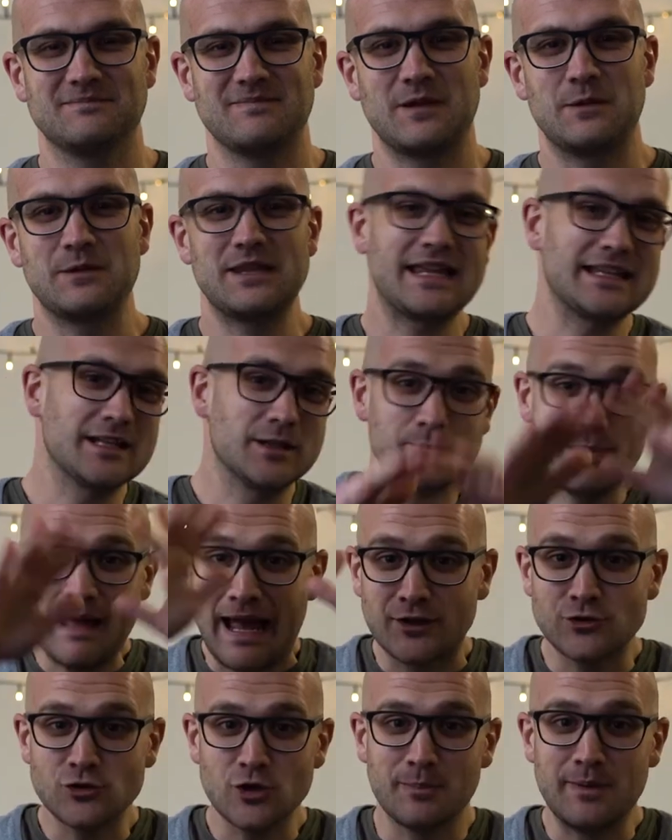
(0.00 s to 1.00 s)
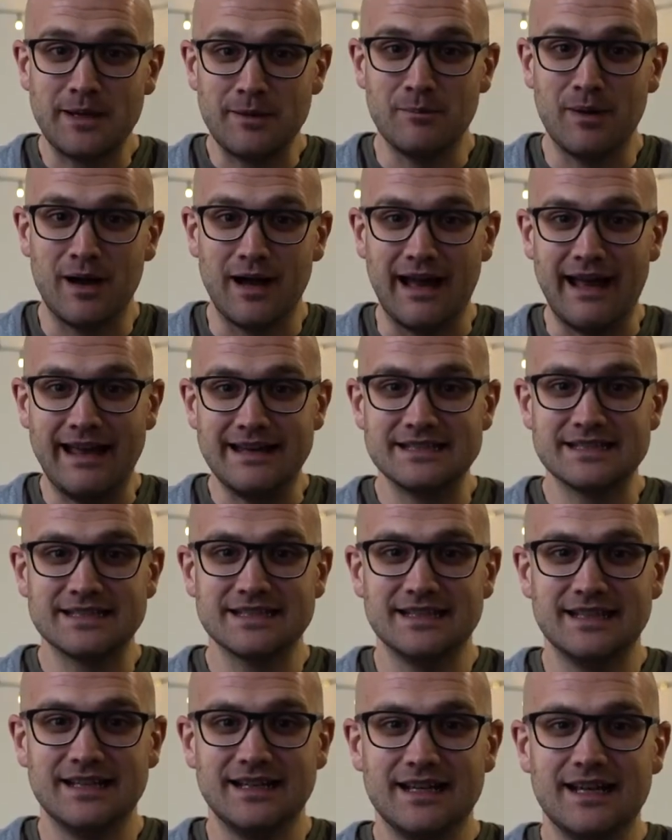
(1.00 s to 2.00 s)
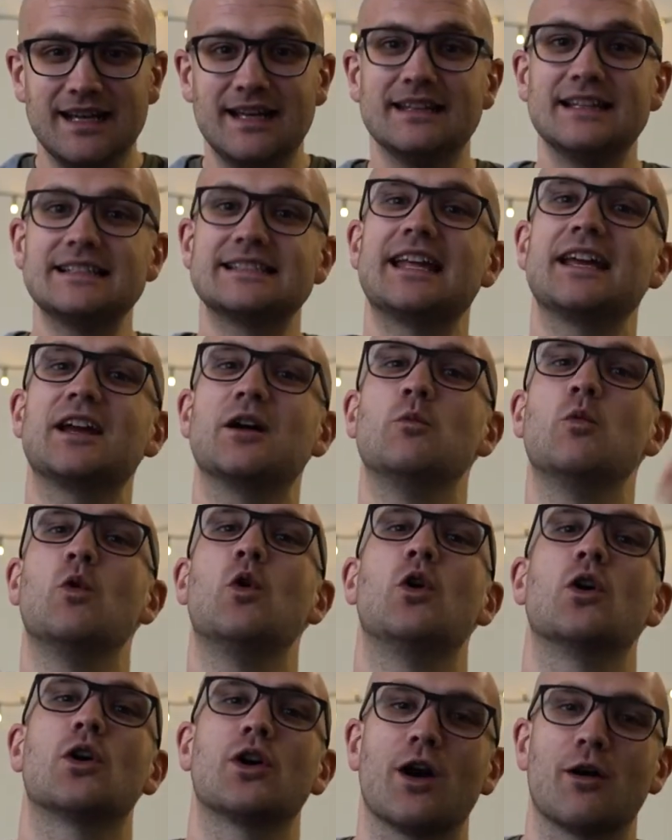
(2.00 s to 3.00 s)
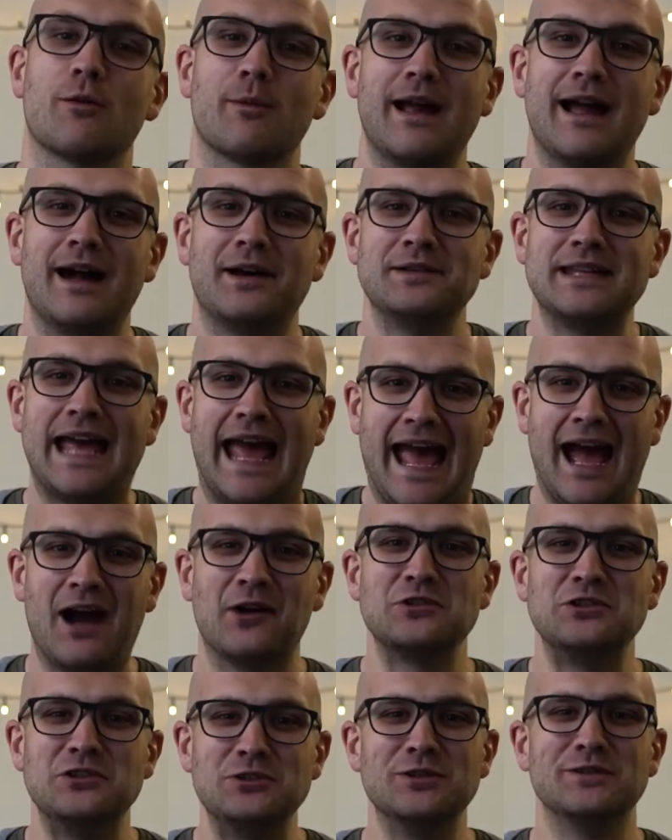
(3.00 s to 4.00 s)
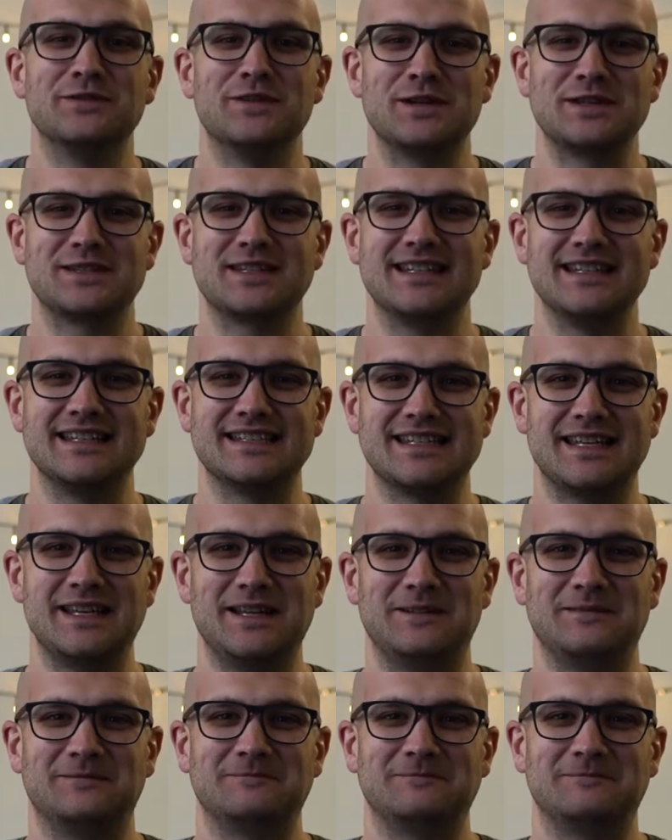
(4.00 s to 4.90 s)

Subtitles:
With that little backdrop in mind, let's take a walk around our university scene.